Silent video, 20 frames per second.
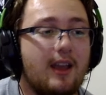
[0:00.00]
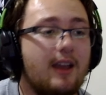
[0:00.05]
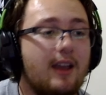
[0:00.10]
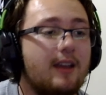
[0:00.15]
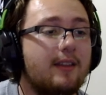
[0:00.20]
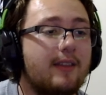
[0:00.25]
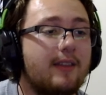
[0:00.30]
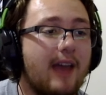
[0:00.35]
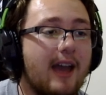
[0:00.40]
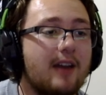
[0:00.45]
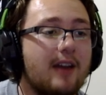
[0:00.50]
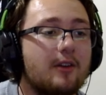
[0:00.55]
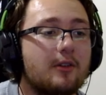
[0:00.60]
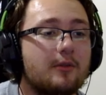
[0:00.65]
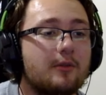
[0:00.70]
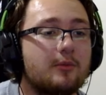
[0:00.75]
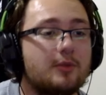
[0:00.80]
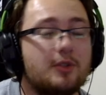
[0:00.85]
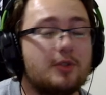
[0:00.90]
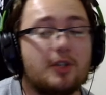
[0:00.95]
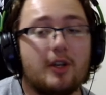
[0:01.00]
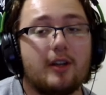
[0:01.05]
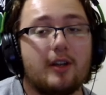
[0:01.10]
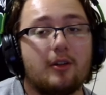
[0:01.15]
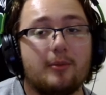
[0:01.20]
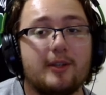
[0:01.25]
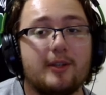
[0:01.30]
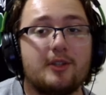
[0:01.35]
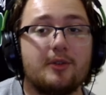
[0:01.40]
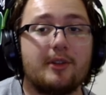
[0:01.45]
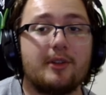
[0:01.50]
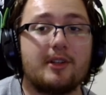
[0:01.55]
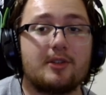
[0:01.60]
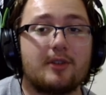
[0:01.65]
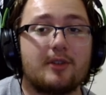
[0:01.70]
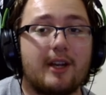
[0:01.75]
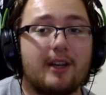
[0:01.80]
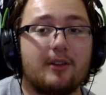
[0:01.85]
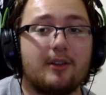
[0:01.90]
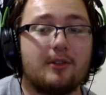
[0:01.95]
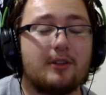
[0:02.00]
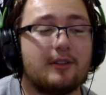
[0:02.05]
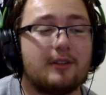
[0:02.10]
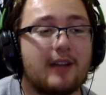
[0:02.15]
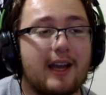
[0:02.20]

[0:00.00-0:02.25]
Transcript: That, or it'll be Julius Randle.